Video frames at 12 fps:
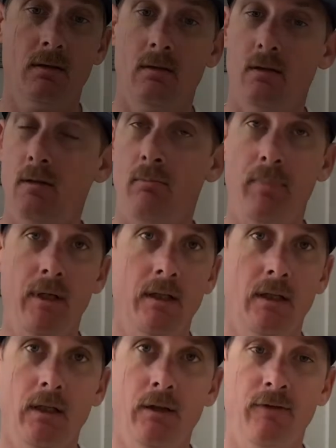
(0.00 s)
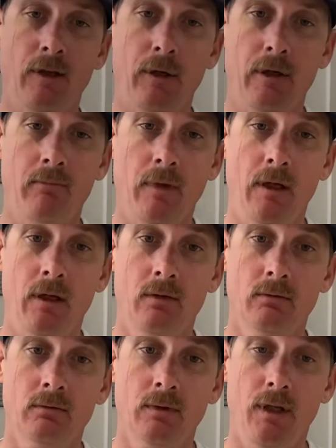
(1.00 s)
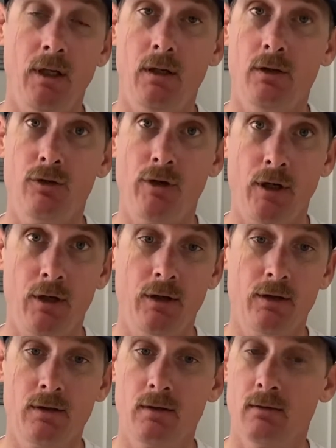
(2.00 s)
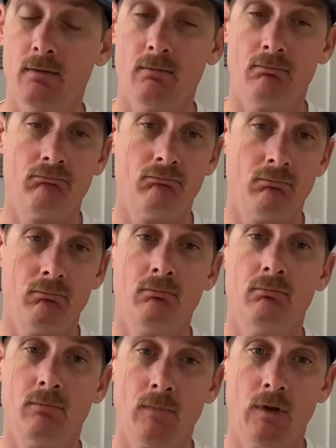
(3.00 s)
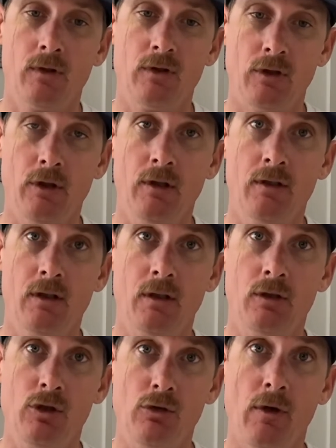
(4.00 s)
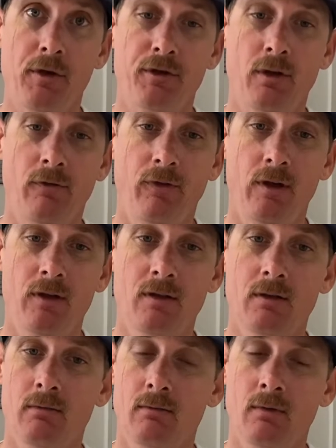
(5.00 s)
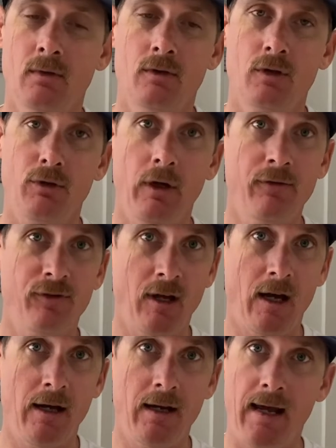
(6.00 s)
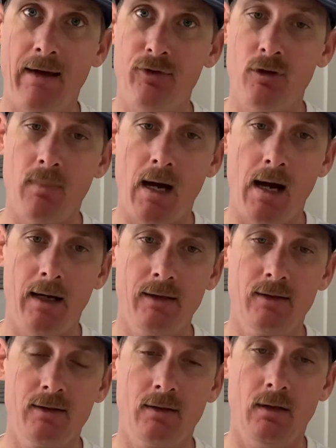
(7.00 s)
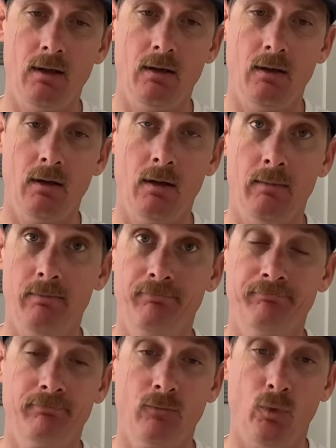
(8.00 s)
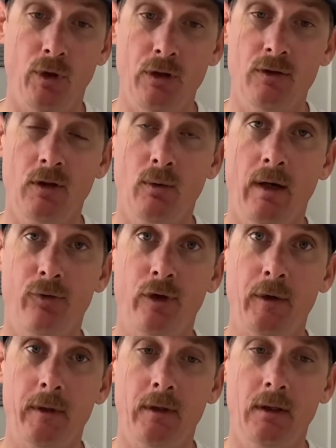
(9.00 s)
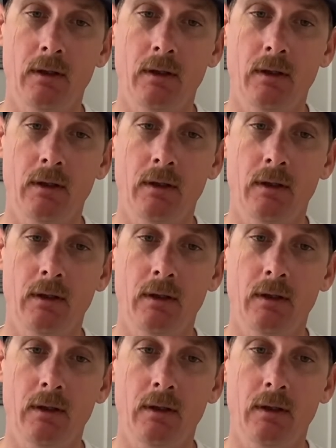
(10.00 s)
big leaf floating minnow. It triggers Snook to chew on the surface. It's a great fly to have in your box. We use it quite frequently.